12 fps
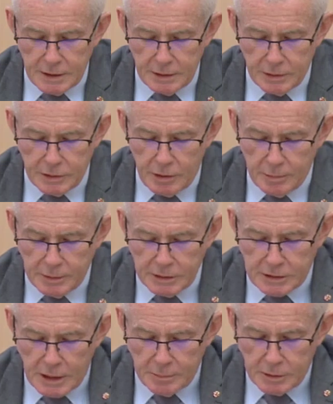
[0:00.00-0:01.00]
on your opening
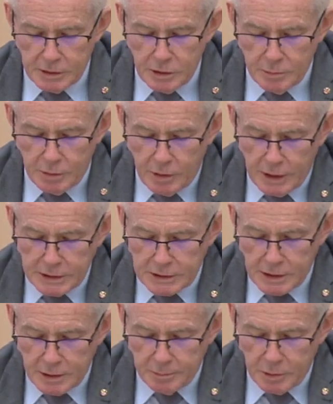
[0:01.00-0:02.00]
statement, human rights
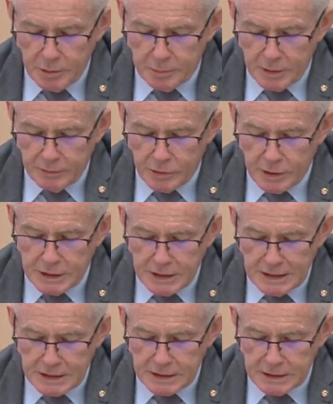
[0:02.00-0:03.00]
are the blueprint for a
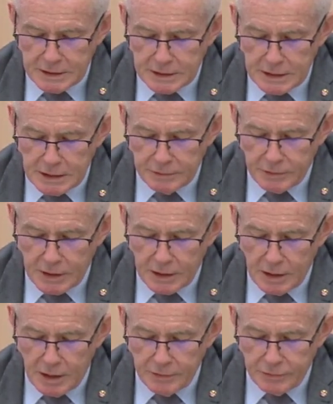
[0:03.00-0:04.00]
decent, dignified
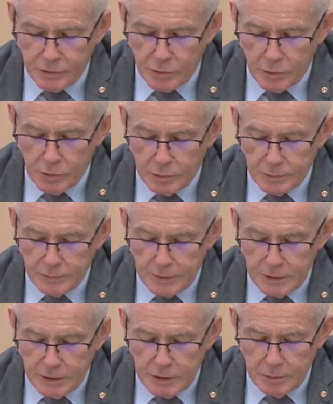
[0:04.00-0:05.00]
life for all.
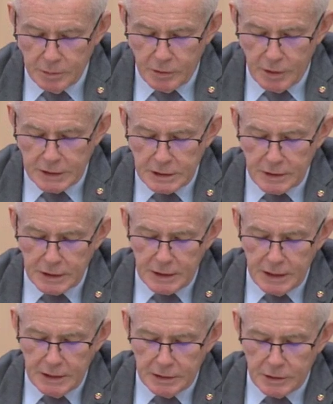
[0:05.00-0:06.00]
Human rights are the
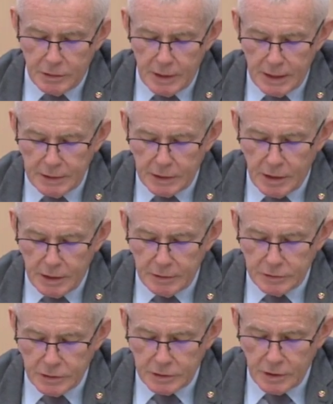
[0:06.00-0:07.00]
key to creating the kind
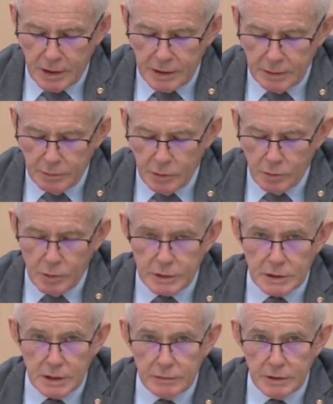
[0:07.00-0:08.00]
of society we all want
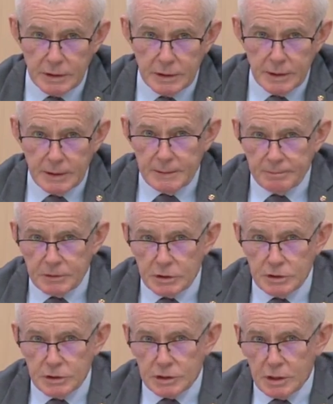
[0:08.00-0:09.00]
to live in.
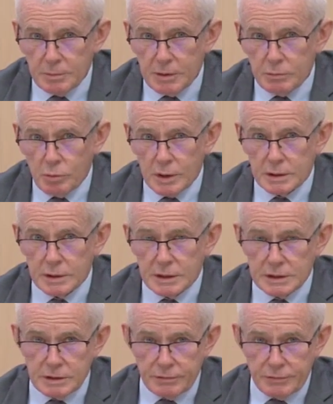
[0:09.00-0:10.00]
Could you tell me what
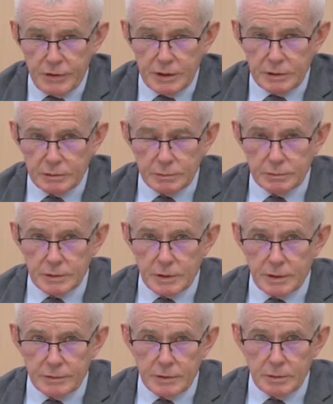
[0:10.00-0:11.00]
is the field
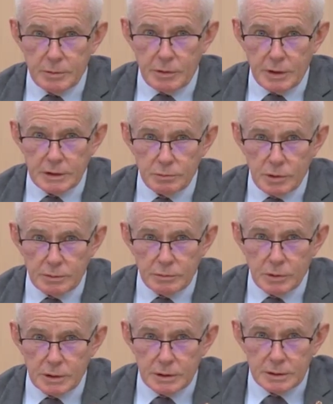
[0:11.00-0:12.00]
of human rights? What
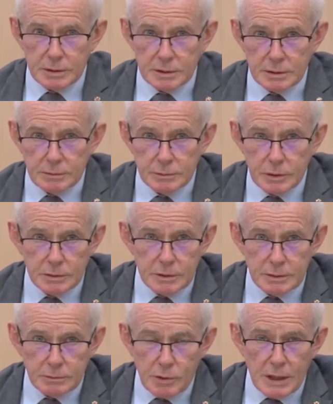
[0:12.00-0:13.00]

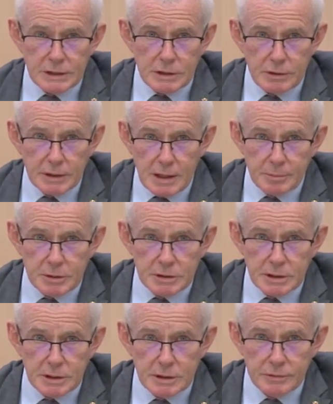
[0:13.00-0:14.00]
rights are encompassed
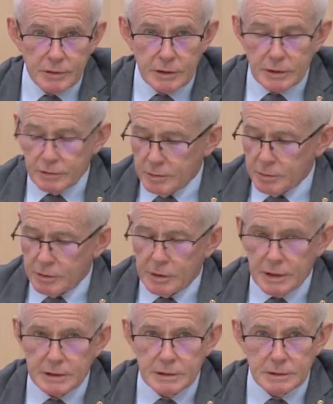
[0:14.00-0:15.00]
in the field of human
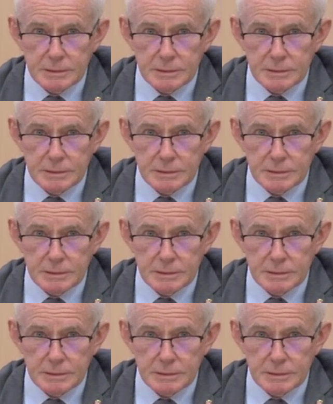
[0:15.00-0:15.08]
rights?